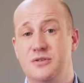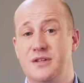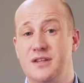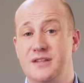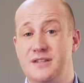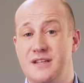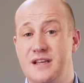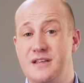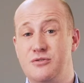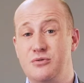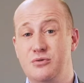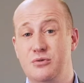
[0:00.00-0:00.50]
that
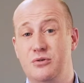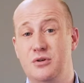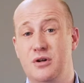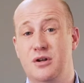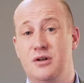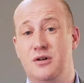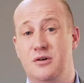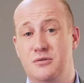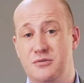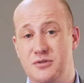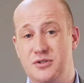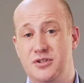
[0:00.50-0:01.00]
there's good
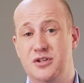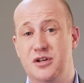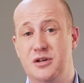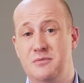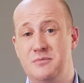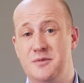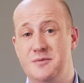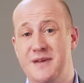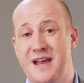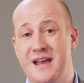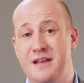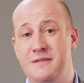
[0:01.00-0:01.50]
long-term
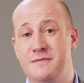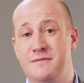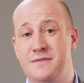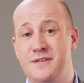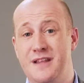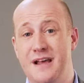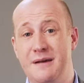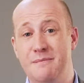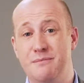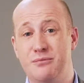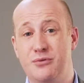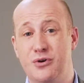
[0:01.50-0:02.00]
demand for
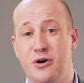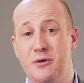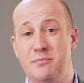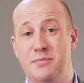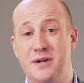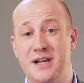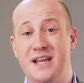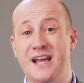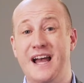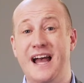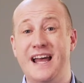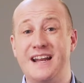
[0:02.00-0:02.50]
that
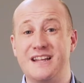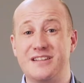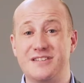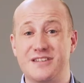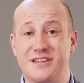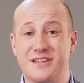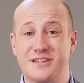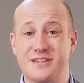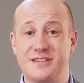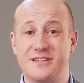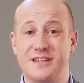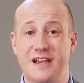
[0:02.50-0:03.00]
property and it's
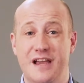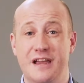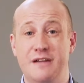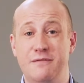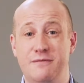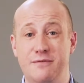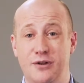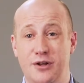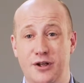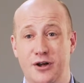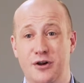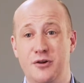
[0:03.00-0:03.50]
a
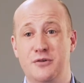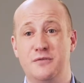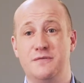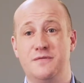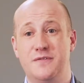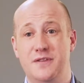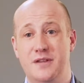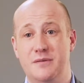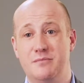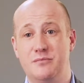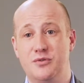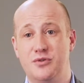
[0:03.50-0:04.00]
safe loan
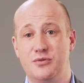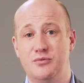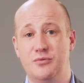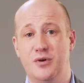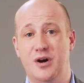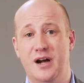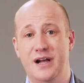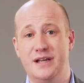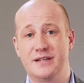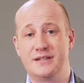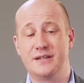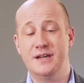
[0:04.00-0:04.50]
for them to
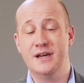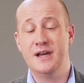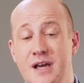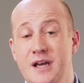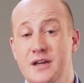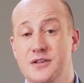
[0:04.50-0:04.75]
write.